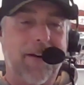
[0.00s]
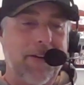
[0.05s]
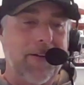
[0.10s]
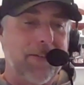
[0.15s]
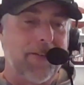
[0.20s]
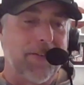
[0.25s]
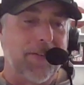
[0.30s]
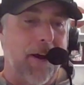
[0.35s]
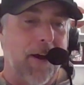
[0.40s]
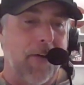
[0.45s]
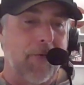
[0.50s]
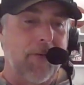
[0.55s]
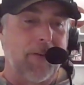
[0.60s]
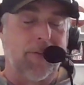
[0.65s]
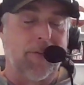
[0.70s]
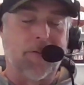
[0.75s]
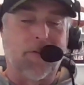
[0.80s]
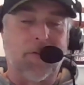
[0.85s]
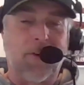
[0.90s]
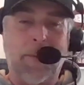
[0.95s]
I hear
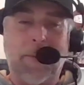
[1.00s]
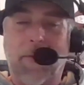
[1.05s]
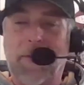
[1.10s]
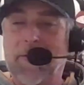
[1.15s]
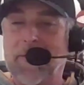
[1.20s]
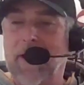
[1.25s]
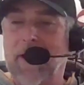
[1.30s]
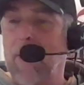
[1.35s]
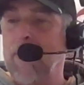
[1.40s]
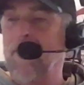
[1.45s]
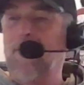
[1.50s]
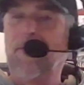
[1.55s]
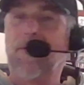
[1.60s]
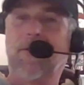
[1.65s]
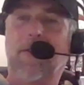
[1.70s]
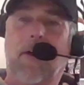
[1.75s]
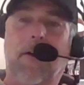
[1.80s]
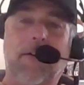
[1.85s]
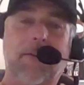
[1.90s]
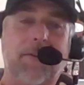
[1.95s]
Softy screaming at the top of
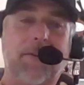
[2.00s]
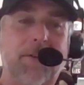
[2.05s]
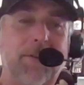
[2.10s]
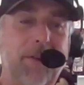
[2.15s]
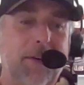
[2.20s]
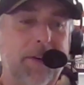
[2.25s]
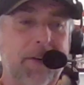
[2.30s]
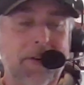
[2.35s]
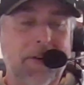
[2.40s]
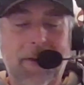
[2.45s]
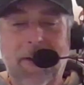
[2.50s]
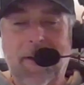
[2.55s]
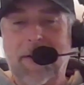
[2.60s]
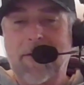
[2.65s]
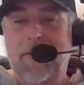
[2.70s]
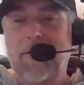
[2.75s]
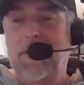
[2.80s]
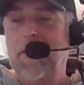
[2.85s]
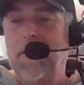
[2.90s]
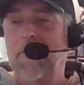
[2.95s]
his lungs. Says, oh,
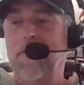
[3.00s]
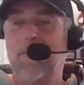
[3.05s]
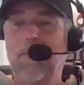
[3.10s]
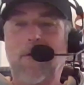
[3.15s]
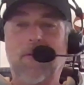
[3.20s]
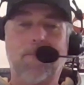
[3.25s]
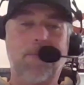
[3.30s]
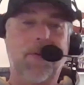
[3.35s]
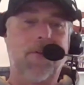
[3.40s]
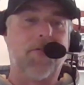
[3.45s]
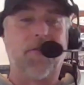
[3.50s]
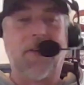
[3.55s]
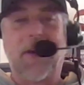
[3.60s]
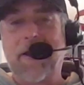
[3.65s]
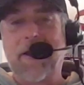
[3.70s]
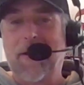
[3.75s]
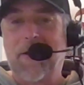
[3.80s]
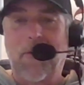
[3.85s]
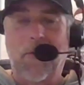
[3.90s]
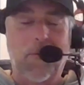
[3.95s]
yeah, Geno Smith's been
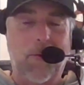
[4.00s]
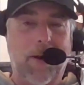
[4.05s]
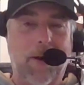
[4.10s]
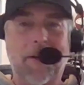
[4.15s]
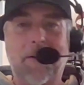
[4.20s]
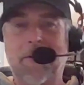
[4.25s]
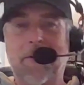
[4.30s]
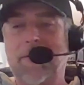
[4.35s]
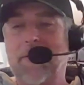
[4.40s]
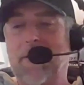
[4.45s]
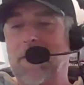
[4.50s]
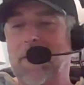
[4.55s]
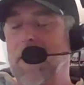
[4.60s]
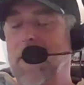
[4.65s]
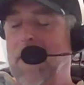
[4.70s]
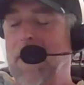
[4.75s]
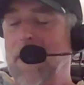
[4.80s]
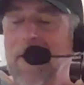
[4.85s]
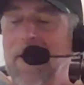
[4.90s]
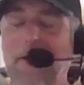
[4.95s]
traded to the Raiders. And
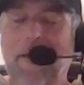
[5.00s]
